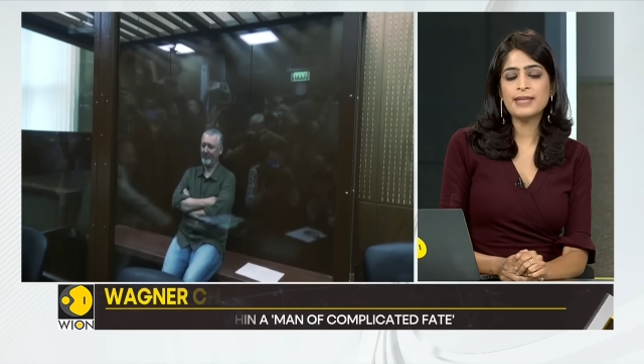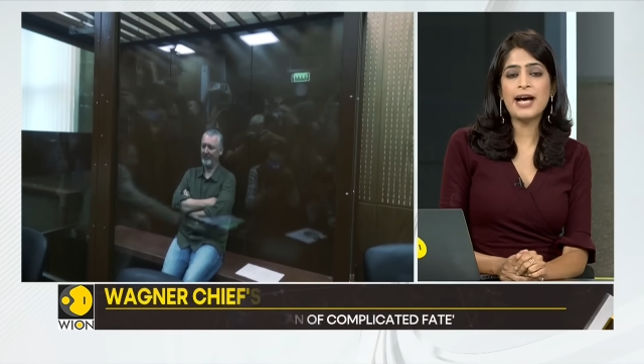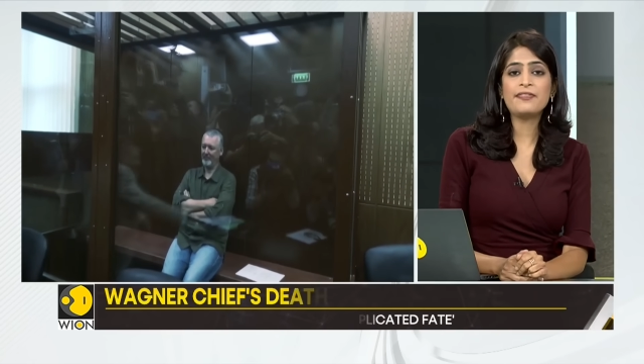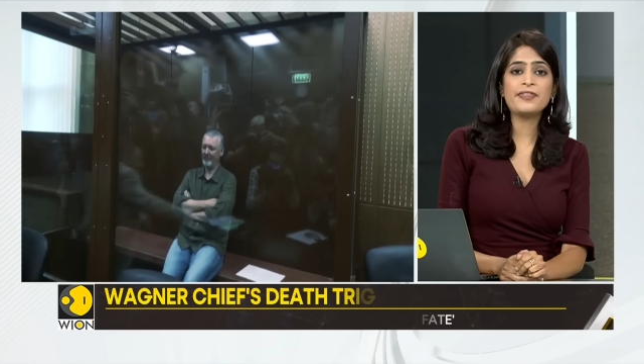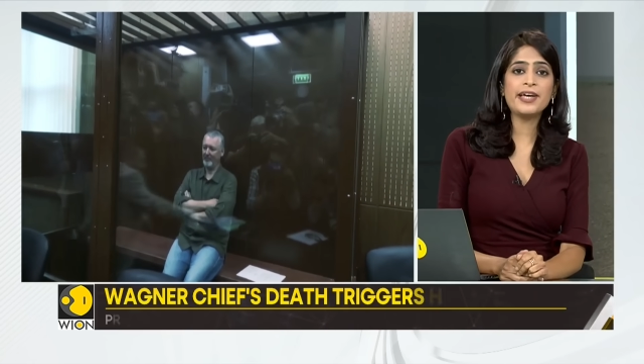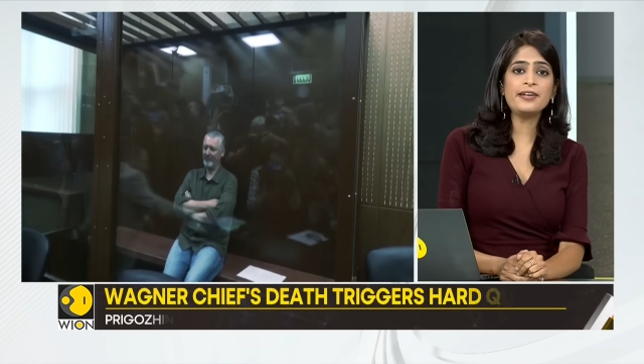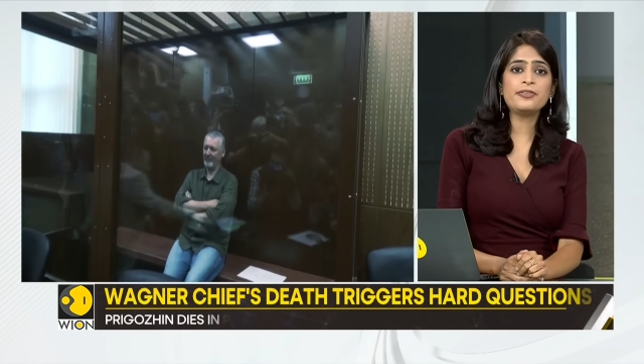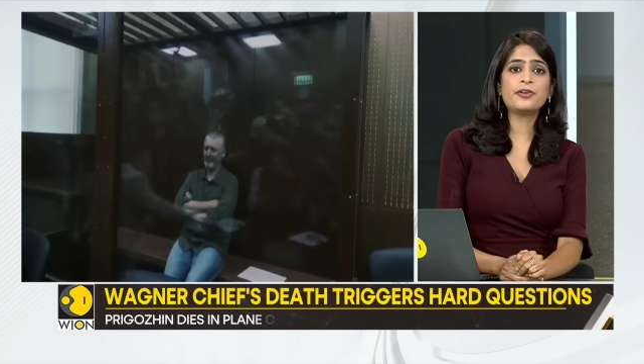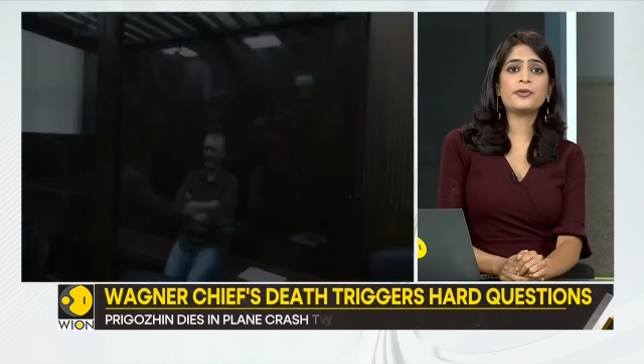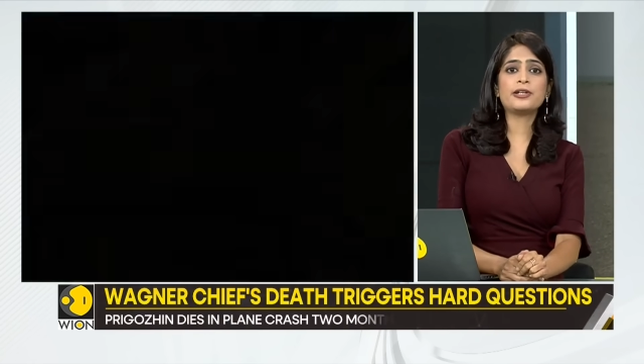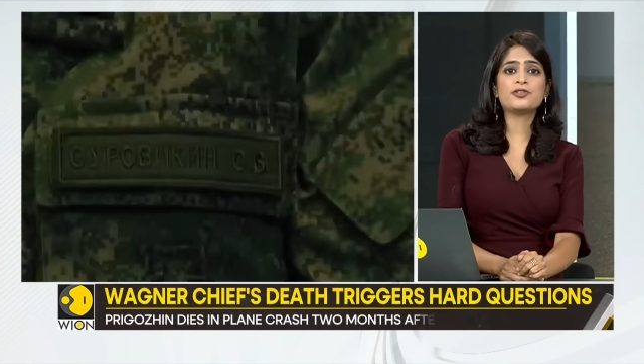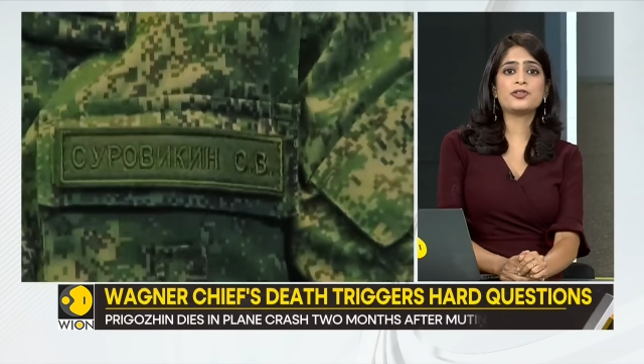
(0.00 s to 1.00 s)
And then
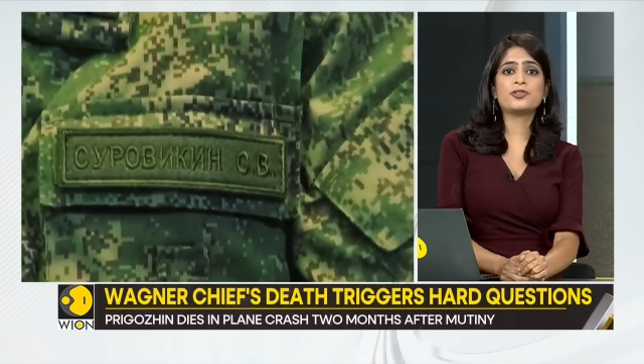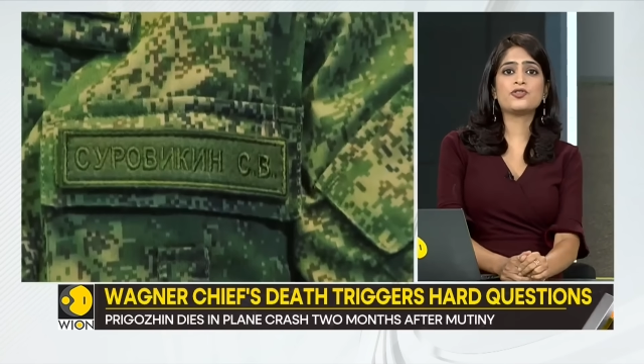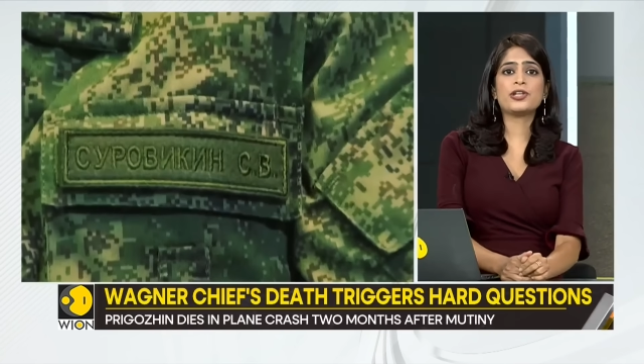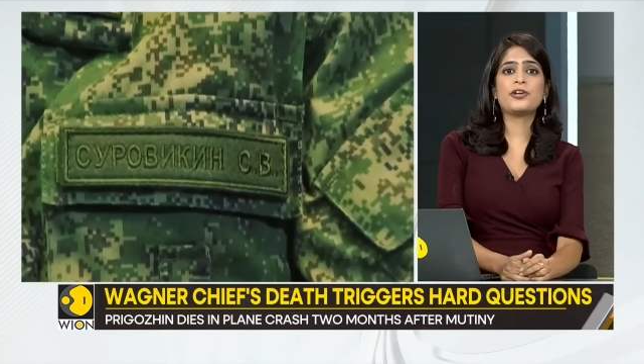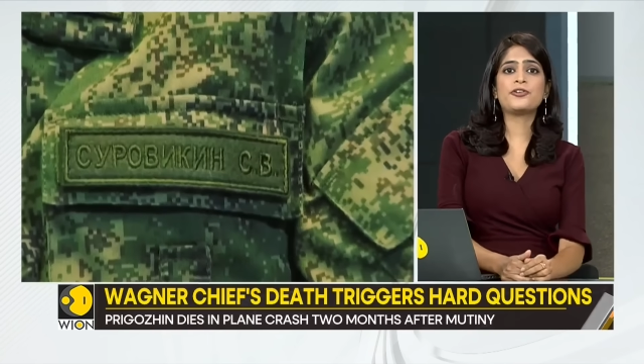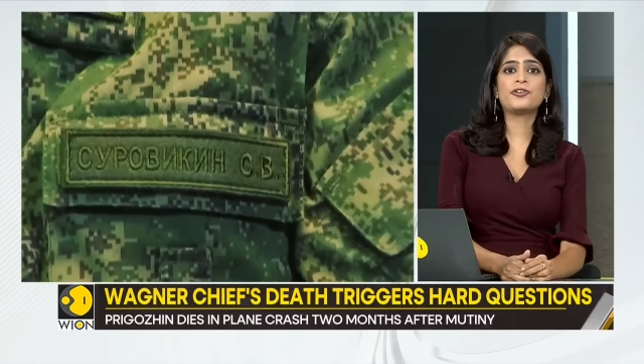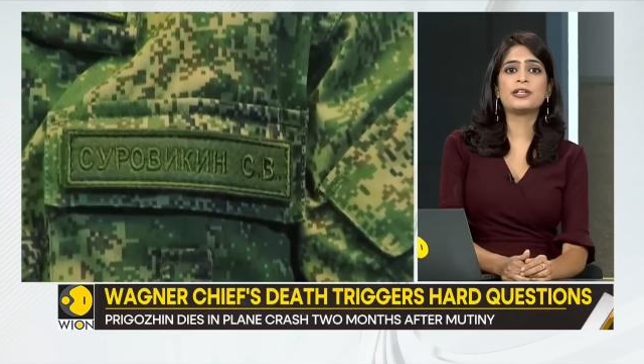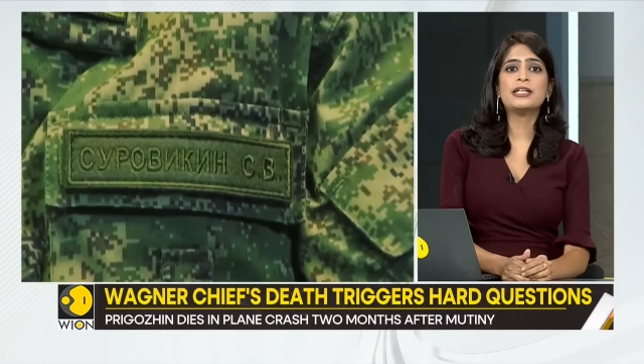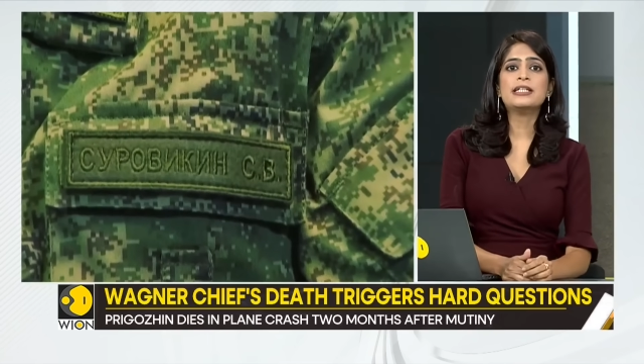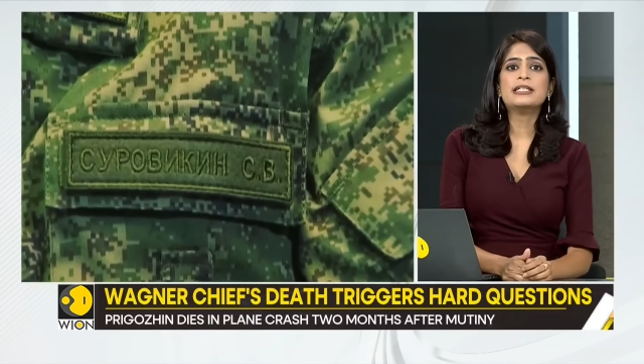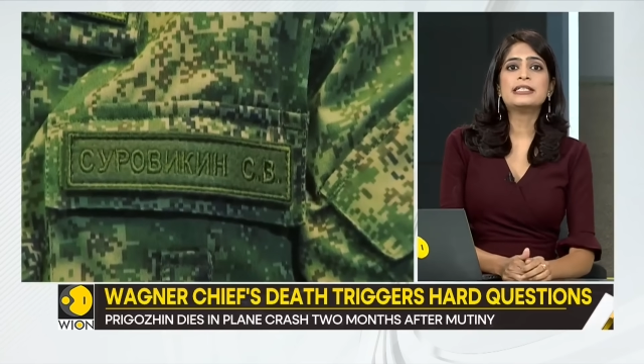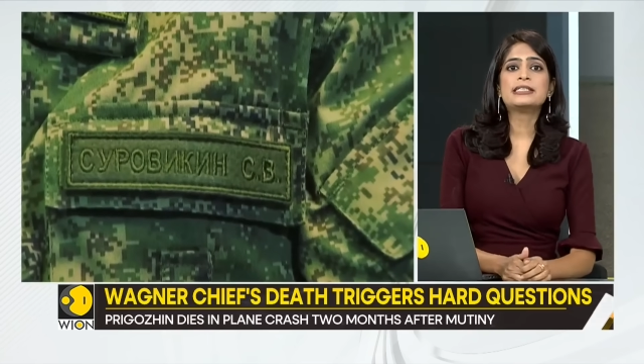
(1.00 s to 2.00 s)
the Russian general,
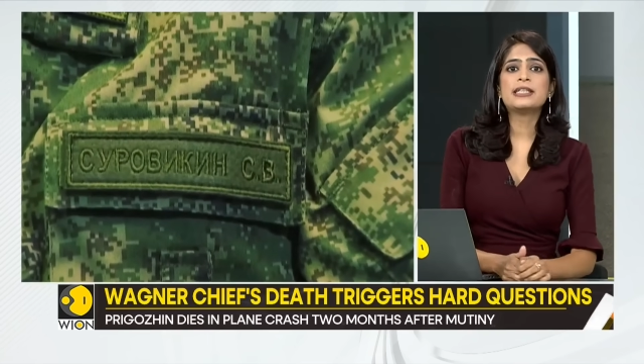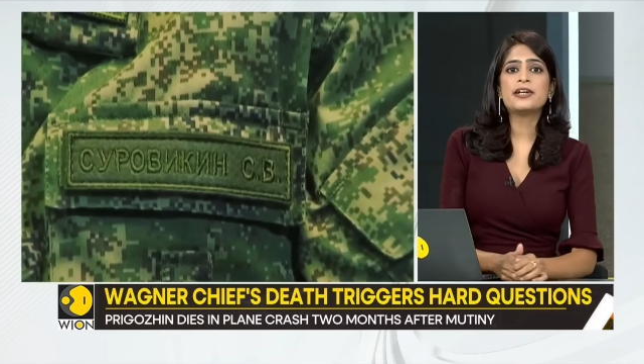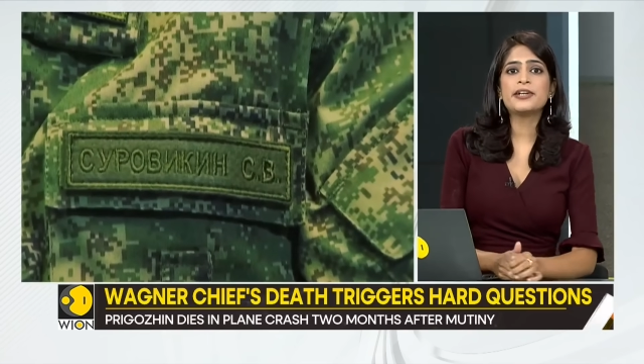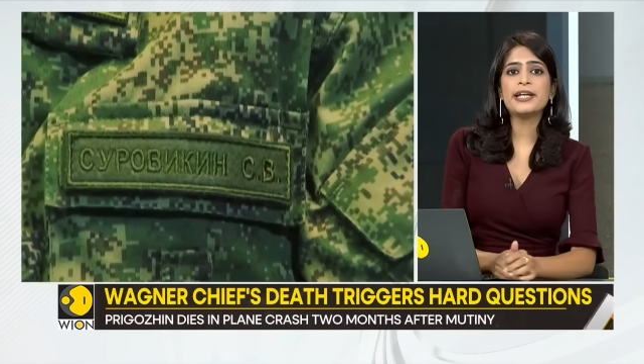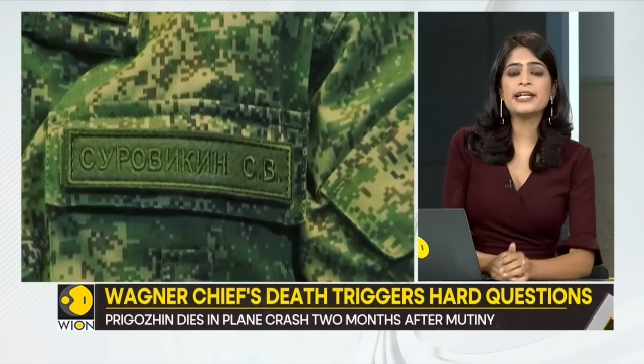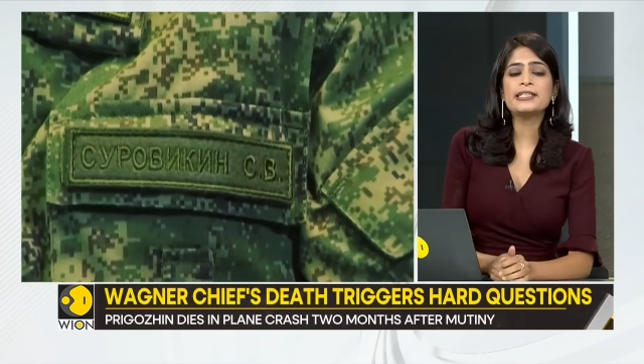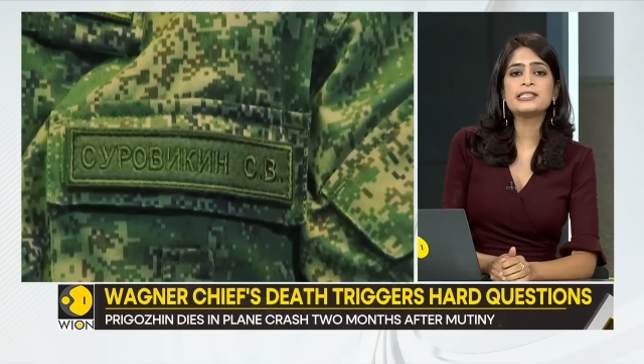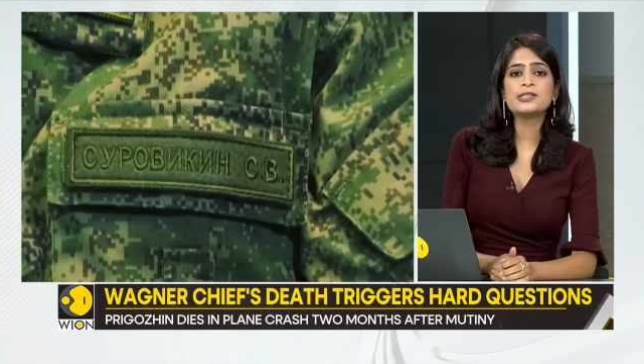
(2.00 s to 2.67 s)
Sergei